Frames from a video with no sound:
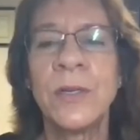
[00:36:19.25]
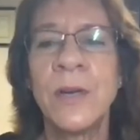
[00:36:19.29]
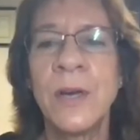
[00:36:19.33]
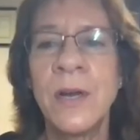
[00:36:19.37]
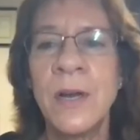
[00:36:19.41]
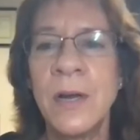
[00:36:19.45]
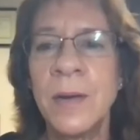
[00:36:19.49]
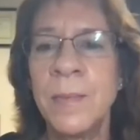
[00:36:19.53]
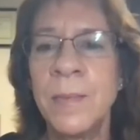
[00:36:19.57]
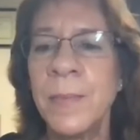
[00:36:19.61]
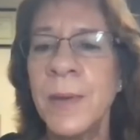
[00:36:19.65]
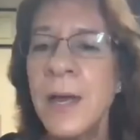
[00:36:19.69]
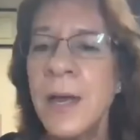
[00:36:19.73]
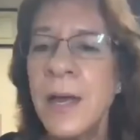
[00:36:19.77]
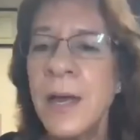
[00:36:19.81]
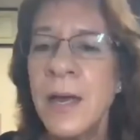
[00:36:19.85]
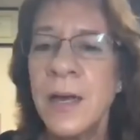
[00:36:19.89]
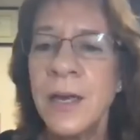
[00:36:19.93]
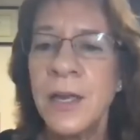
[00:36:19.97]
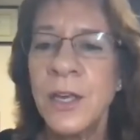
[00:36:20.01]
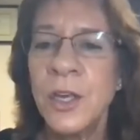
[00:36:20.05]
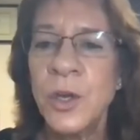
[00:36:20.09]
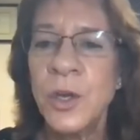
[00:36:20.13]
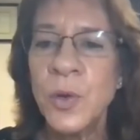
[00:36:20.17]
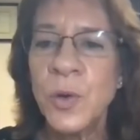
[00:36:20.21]
Um,
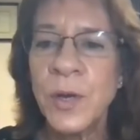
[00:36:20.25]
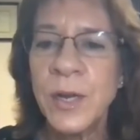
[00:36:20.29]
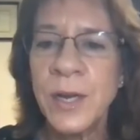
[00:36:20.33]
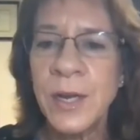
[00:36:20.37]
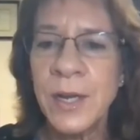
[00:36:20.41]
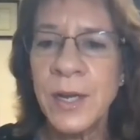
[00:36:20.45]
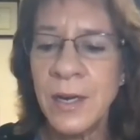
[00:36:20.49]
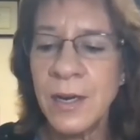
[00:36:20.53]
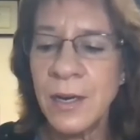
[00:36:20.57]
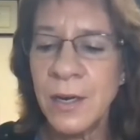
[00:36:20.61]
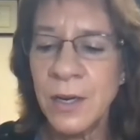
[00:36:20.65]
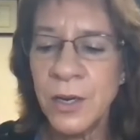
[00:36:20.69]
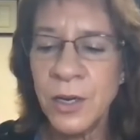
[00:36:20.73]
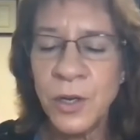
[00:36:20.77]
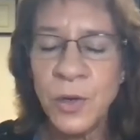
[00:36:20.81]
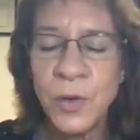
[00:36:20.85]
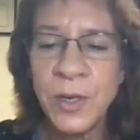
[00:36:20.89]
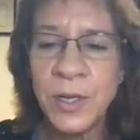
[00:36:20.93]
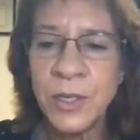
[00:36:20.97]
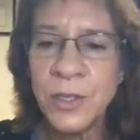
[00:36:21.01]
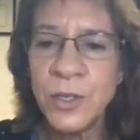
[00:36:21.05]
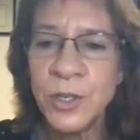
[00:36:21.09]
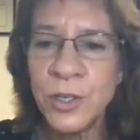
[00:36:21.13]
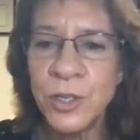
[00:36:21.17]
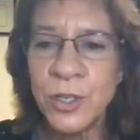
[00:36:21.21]
you can, you
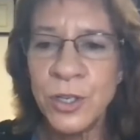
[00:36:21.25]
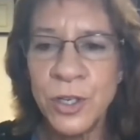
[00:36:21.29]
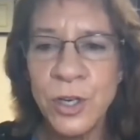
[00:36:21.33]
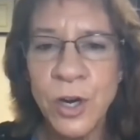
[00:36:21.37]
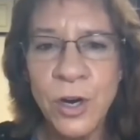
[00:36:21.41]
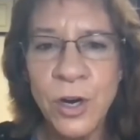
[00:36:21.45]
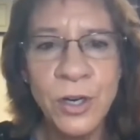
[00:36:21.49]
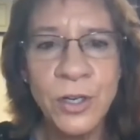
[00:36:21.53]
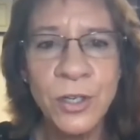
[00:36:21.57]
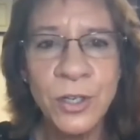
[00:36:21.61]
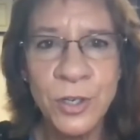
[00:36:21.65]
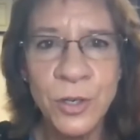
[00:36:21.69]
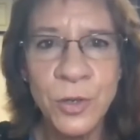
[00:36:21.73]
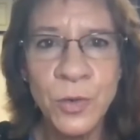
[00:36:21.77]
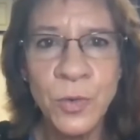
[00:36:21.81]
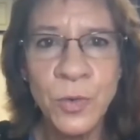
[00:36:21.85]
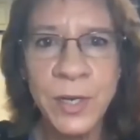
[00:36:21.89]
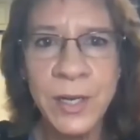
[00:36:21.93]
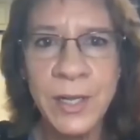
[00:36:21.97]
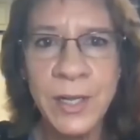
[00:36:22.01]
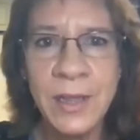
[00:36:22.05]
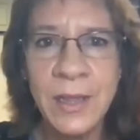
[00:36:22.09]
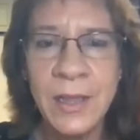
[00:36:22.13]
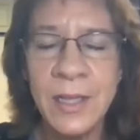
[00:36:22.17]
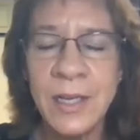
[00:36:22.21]
can start
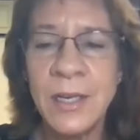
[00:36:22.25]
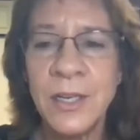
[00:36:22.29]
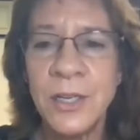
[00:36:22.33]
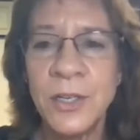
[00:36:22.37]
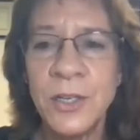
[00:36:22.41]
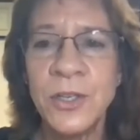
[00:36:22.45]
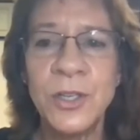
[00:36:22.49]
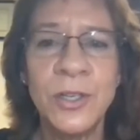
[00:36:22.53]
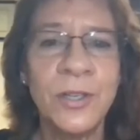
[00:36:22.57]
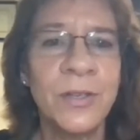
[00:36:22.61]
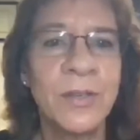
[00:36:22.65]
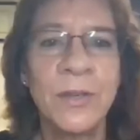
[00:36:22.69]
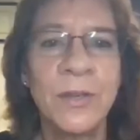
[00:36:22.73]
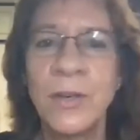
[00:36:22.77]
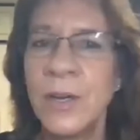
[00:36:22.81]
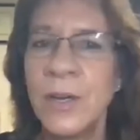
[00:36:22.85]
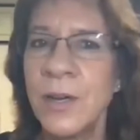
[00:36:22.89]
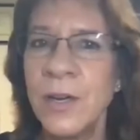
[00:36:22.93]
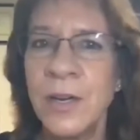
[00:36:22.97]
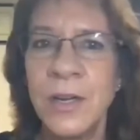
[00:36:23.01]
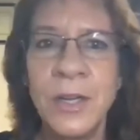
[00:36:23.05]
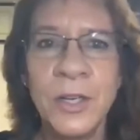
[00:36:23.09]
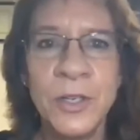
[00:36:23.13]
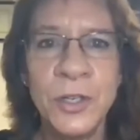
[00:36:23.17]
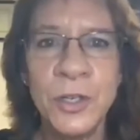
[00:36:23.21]
doing this
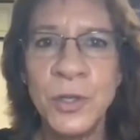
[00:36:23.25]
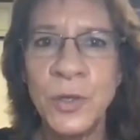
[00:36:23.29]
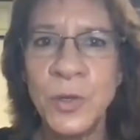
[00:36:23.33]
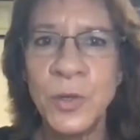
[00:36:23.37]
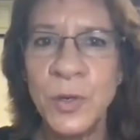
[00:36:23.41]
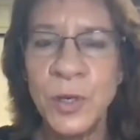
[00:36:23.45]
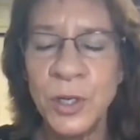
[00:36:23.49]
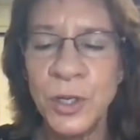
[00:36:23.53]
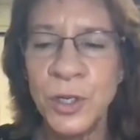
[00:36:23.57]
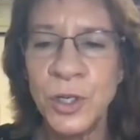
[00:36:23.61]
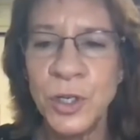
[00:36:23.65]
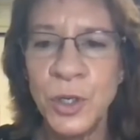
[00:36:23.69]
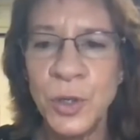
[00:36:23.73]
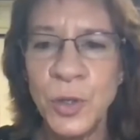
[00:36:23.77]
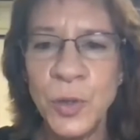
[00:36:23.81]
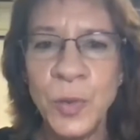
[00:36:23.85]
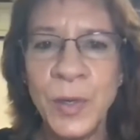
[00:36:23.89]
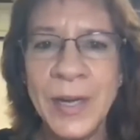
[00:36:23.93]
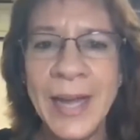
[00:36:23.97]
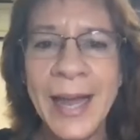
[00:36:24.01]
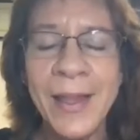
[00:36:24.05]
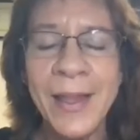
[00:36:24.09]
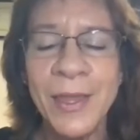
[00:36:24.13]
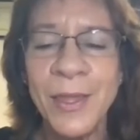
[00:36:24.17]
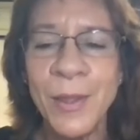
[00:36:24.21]
as soon as you
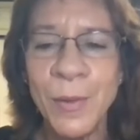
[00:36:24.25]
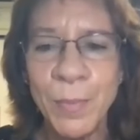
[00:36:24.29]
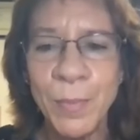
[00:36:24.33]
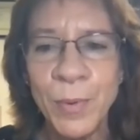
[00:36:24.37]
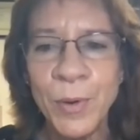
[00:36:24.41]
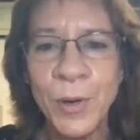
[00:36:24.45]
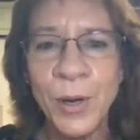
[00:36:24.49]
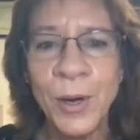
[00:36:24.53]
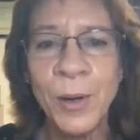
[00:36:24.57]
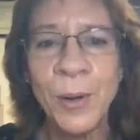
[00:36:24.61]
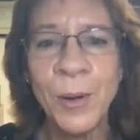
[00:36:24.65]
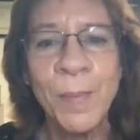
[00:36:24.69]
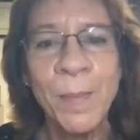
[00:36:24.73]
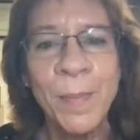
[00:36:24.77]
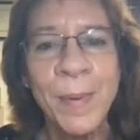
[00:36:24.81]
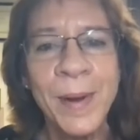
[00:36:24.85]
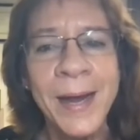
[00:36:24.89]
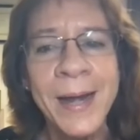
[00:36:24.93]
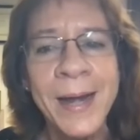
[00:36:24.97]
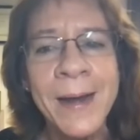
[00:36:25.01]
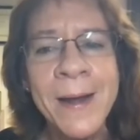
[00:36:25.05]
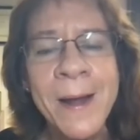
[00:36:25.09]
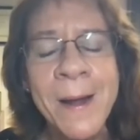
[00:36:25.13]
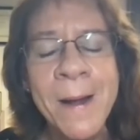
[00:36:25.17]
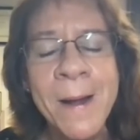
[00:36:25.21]
get the book,
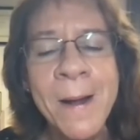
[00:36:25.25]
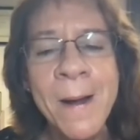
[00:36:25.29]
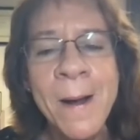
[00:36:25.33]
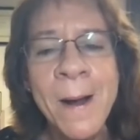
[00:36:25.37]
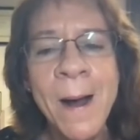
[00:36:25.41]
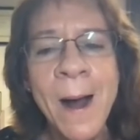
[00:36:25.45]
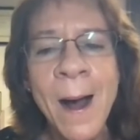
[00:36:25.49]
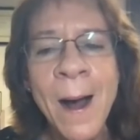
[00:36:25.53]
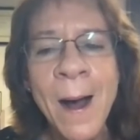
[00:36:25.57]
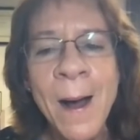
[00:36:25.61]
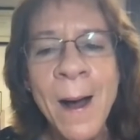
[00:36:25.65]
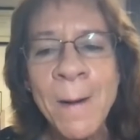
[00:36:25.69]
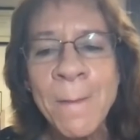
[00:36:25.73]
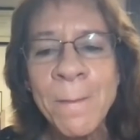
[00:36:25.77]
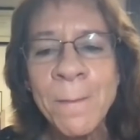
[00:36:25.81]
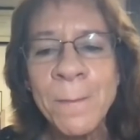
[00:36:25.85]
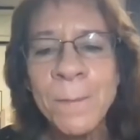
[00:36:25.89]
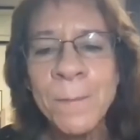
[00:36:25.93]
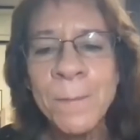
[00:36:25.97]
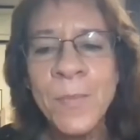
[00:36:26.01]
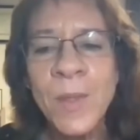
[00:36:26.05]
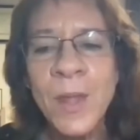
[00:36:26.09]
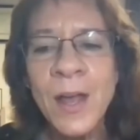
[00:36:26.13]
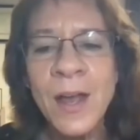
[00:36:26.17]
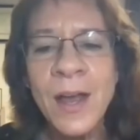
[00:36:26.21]
but um,
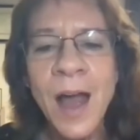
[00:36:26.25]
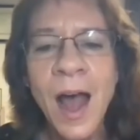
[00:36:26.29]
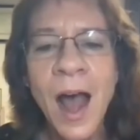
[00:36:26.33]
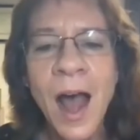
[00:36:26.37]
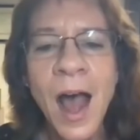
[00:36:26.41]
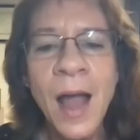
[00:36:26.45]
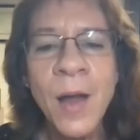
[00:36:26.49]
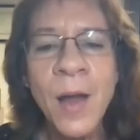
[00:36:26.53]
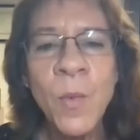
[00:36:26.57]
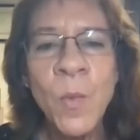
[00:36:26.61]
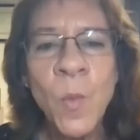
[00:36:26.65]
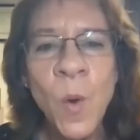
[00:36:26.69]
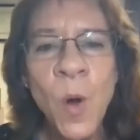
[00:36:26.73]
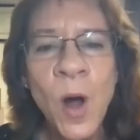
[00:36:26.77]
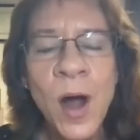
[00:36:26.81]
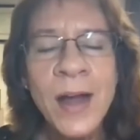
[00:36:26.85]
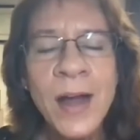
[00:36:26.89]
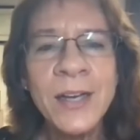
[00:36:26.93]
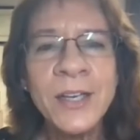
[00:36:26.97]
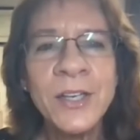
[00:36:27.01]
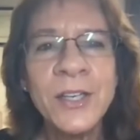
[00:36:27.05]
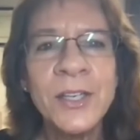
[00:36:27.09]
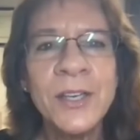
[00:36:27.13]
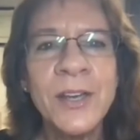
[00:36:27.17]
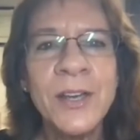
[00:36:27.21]
I
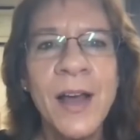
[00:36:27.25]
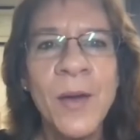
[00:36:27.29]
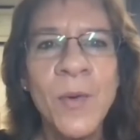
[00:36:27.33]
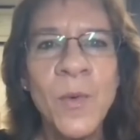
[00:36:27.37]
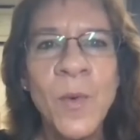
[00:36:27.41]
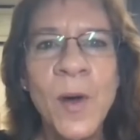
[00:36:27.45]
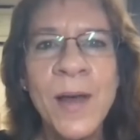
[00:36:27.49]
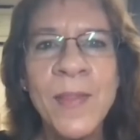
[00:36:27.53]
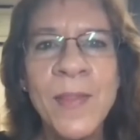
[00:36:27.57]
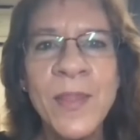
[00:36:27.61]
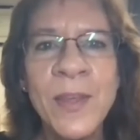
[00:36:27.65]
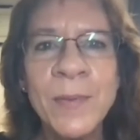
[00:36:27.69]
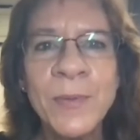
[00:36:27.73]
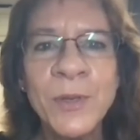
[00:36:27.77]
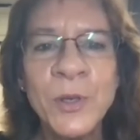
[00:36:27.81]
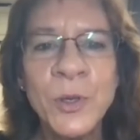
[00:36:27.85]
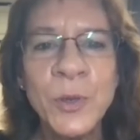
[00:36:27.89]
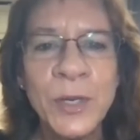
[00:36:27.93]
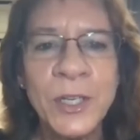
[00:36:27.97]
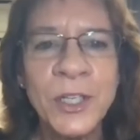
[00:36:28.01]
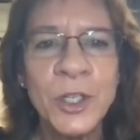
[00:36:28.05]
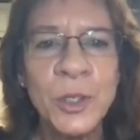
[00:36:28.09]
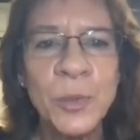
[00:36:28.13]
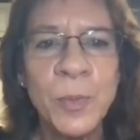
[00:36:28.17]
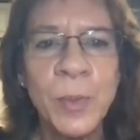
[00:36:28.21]
want, I want them to
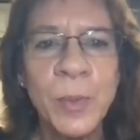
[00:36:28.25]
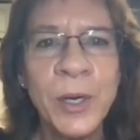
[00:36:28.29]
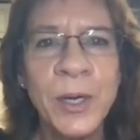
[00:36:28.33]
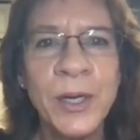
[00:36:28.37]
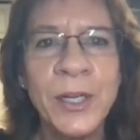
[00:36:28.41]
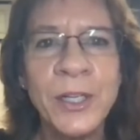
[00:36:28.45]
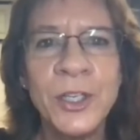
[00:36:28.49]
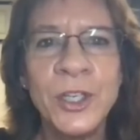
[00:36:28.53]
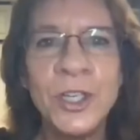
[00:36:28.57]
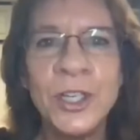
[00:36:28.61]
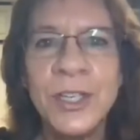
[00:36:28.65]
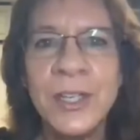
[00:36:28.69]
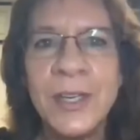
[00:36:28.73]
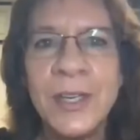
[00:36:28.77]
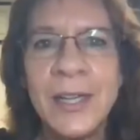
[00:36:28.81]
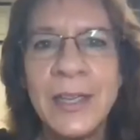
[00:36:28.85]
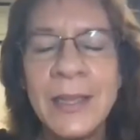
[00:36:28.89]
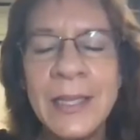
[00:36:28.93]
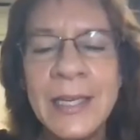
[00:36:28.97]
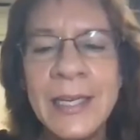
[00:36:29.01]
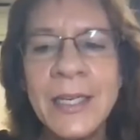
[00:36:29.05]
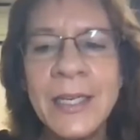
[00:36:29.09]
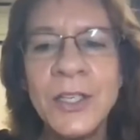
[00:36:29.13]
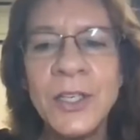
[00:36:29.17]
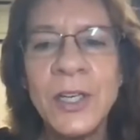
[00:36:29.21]
experience just at
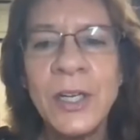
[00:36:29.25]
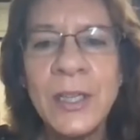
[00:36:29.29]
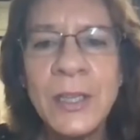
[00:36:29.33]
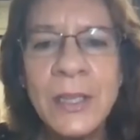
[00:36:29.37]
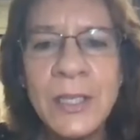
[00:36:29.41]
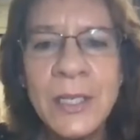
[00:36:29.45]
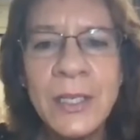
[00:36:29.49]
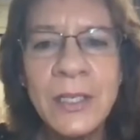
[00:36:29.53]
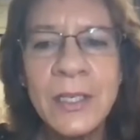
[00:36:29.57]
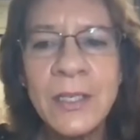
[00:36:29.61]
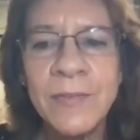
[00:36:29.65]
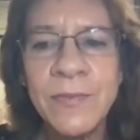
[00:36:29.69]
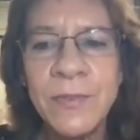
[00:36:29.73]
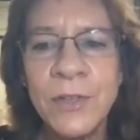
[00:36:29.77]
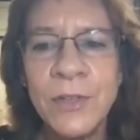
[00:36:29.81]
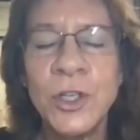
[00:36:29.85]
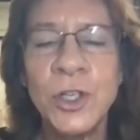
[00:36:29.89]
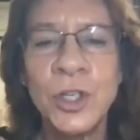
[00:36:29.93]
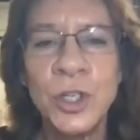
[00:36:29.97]
least a little of the